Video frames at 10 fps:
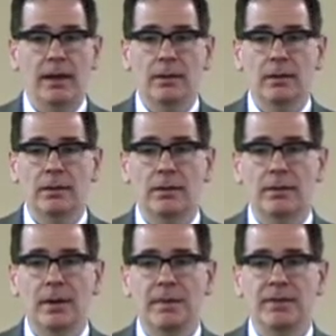
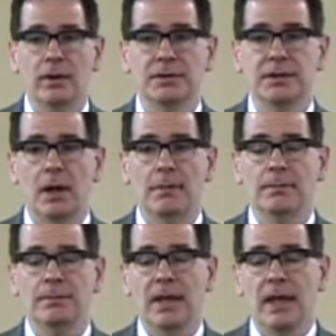I mean, there's,
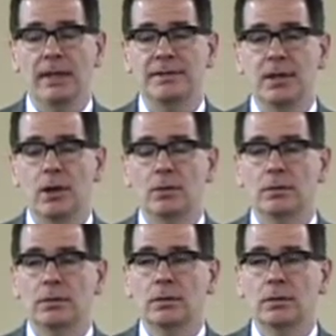and so